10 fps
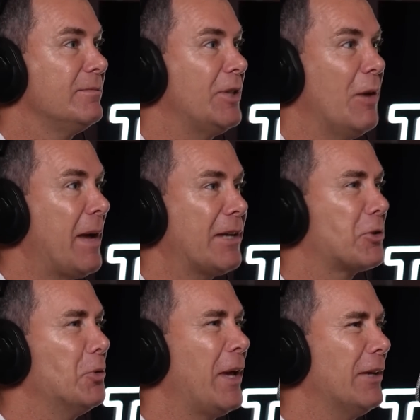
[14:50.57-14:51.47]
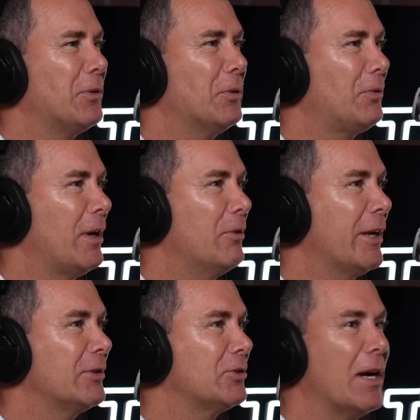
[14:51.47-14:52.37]
Max Gawn had 2 or 3
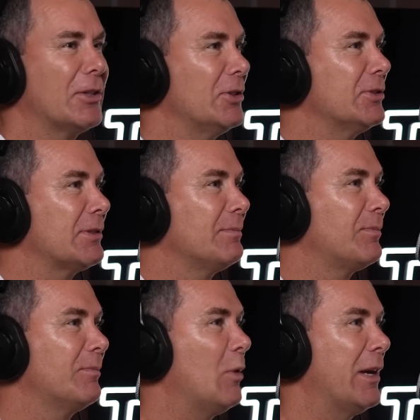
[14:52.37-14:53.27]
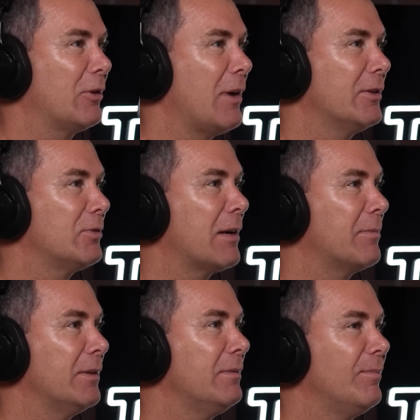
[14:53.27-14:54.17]
reconstructions one of the greatest
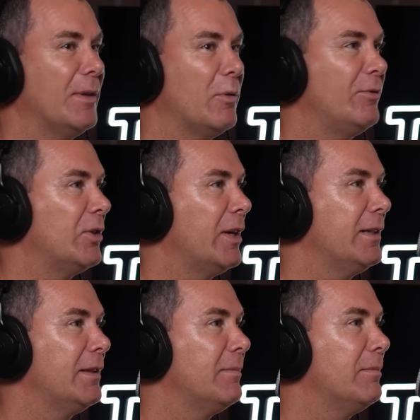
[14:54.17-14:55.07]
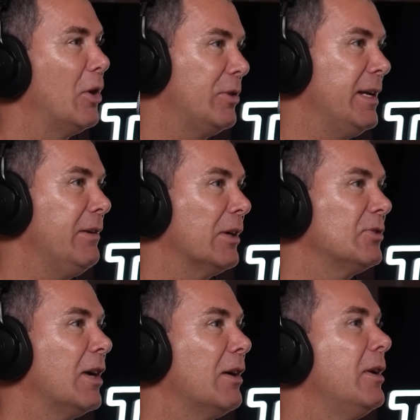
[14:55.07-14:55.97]
ruckmen that we've seen in the modern era.
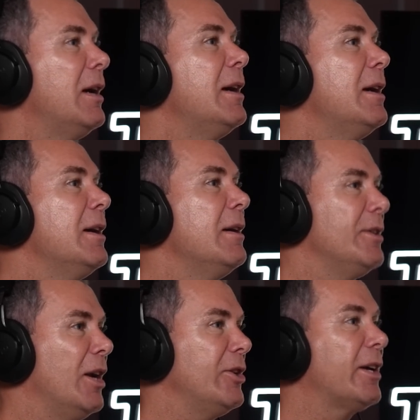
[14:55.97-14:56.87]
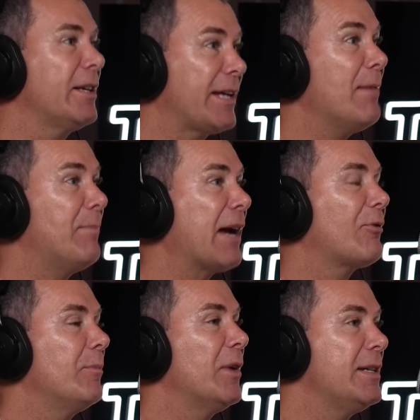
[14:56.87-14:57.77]
So, you can come back
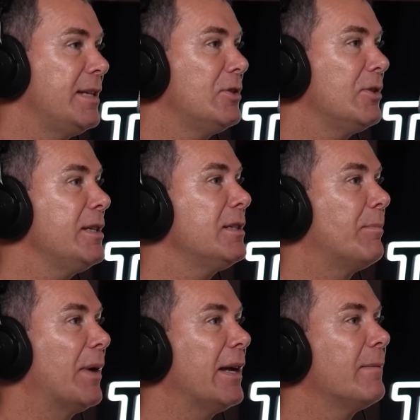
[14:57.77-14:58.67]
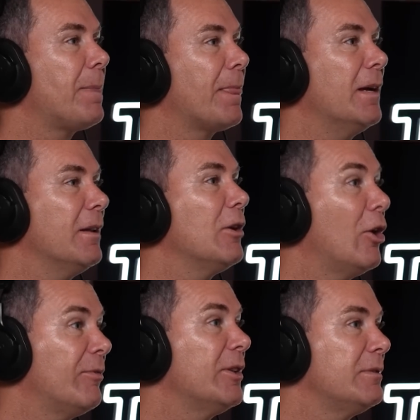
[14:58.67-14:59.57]
from these injuries, but a
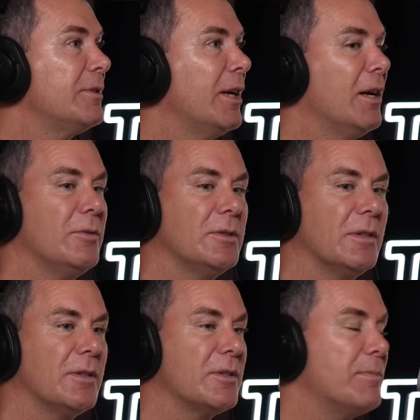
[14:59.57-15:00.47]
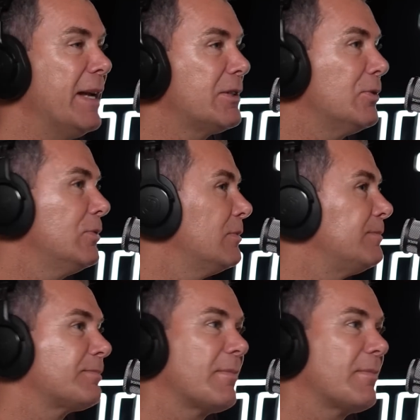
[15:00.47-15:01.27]
lot of it, it's mental.